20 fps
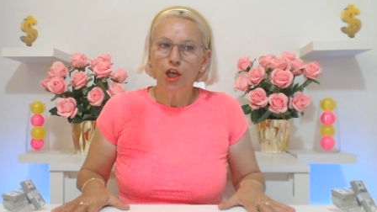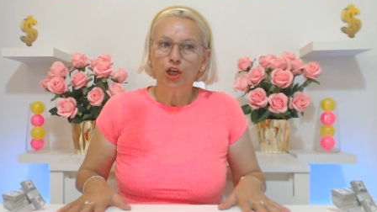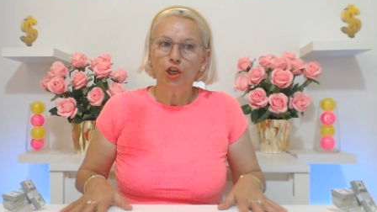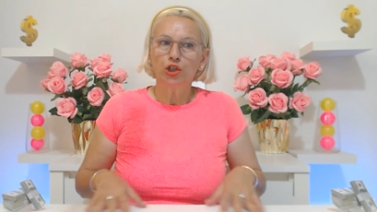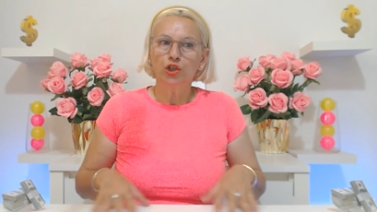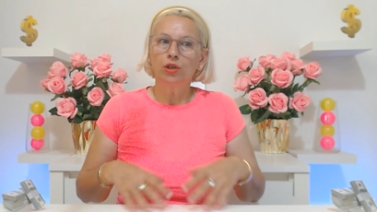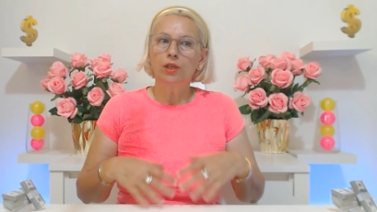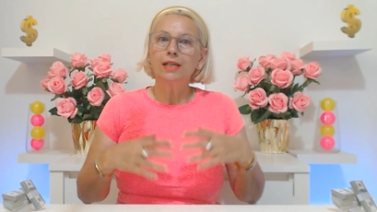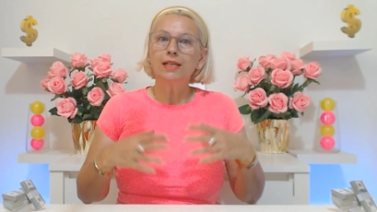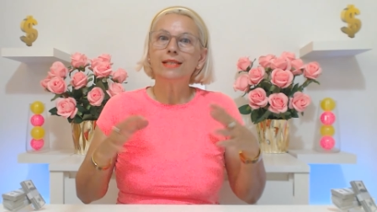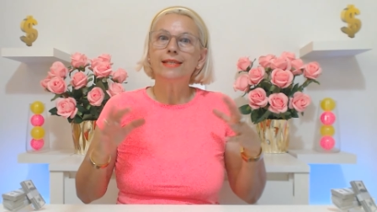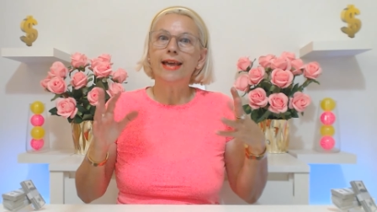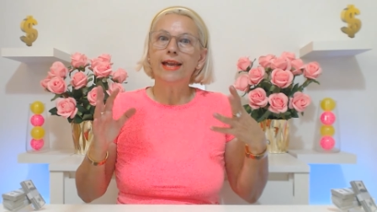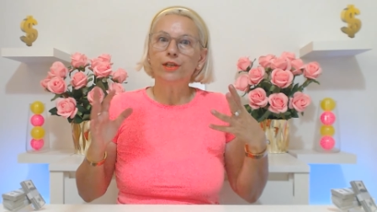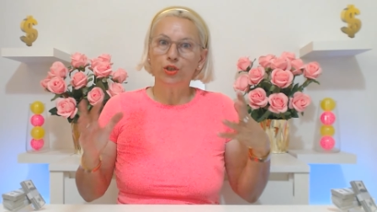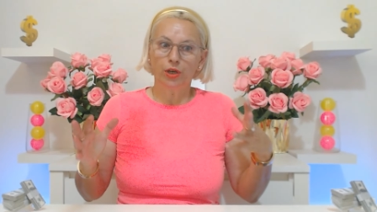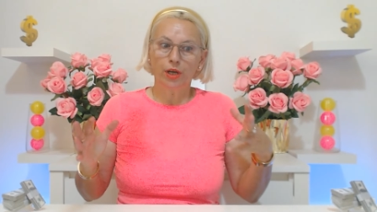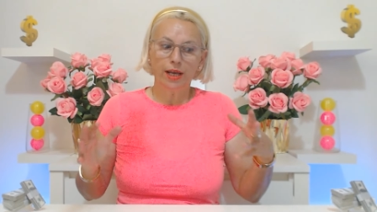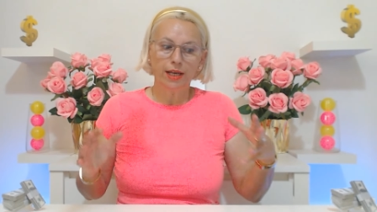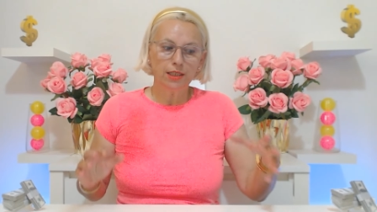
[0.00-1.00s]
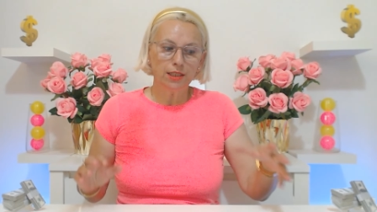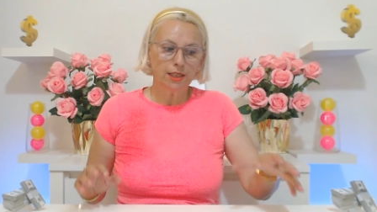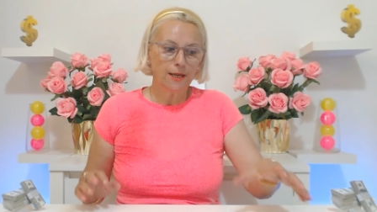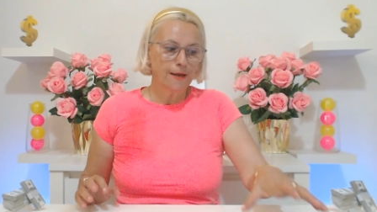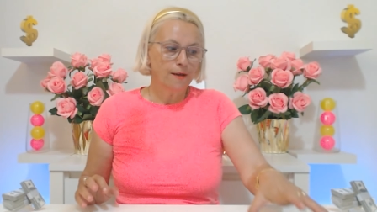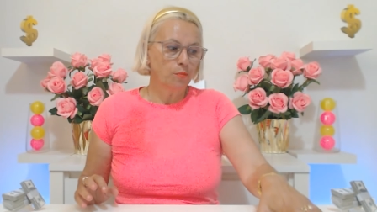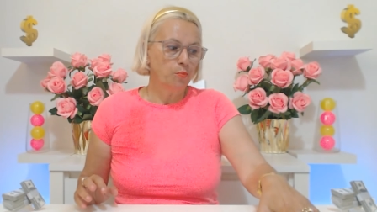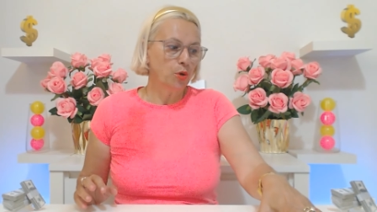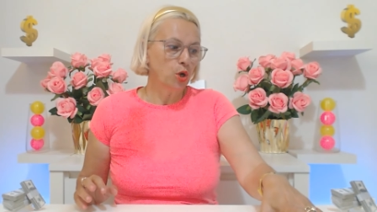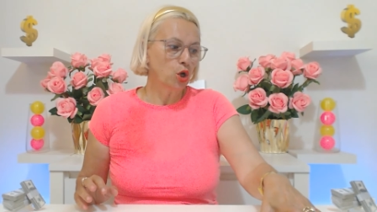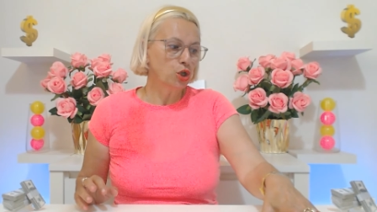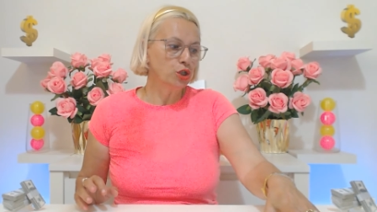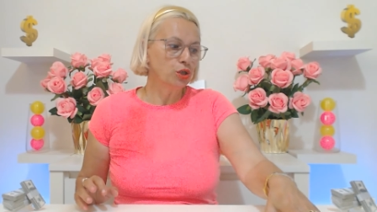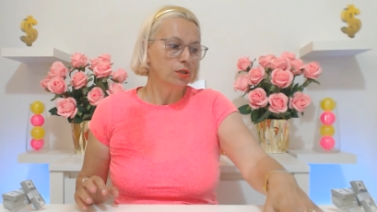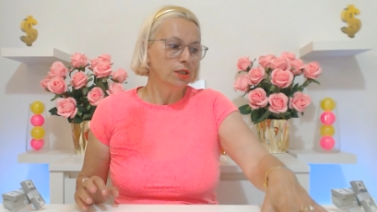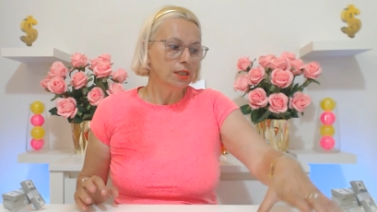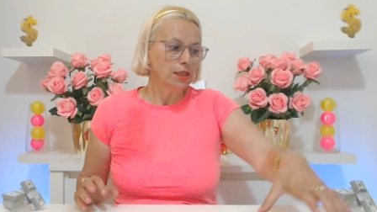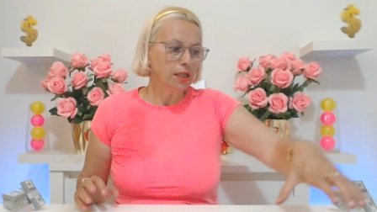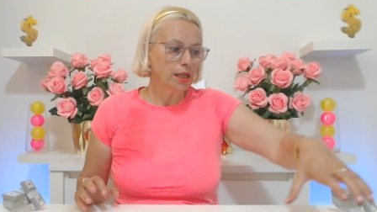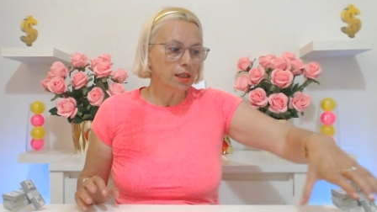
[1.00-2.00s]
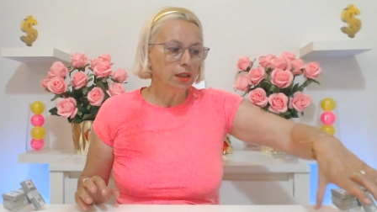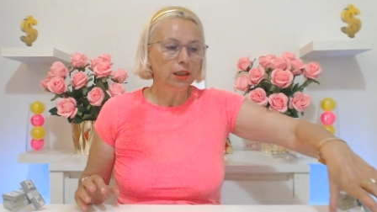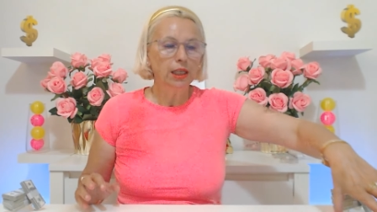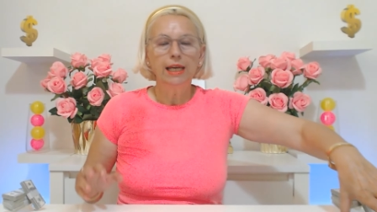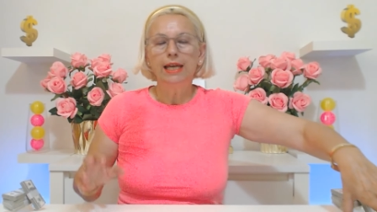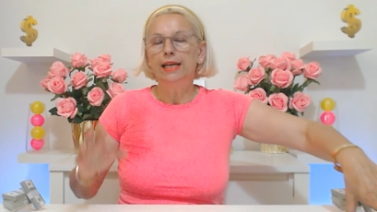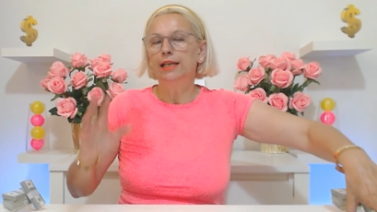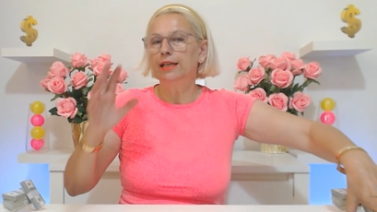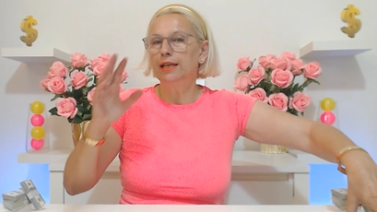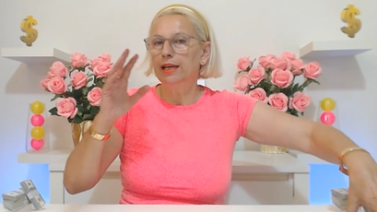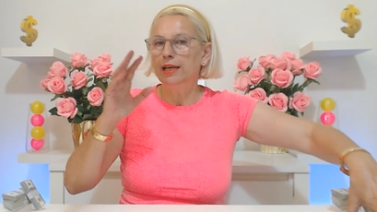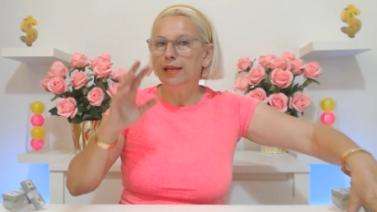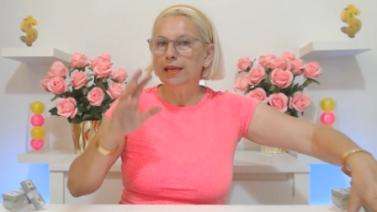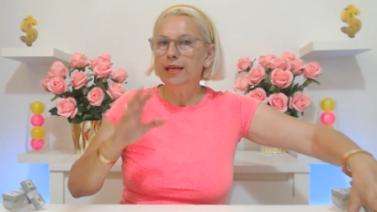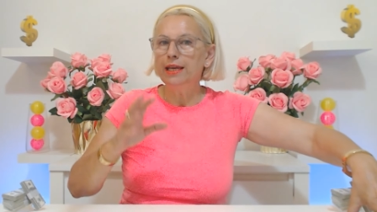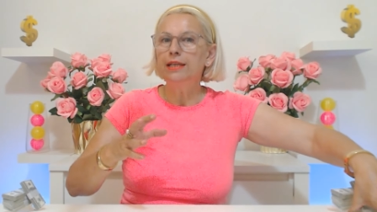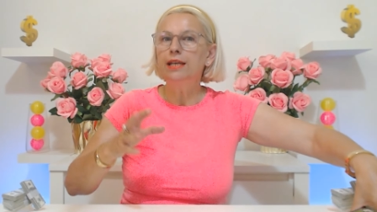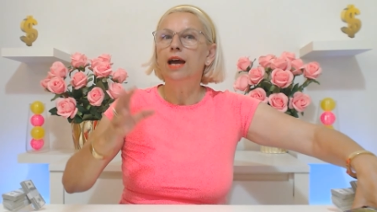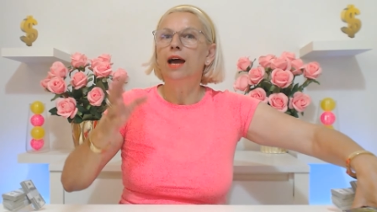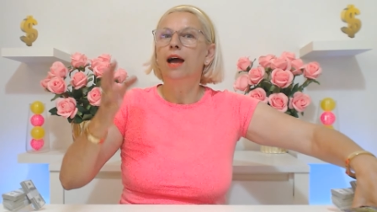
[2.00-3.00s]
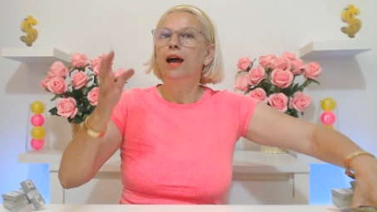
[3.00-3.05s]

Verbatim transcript: Don't exaggerate because you still need